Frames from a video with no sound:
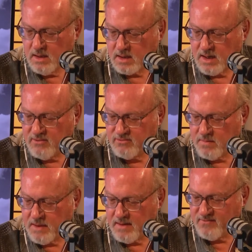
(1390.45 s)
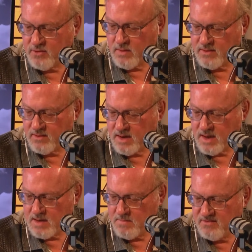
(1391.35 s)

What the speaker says: Can I ask you about a few other names?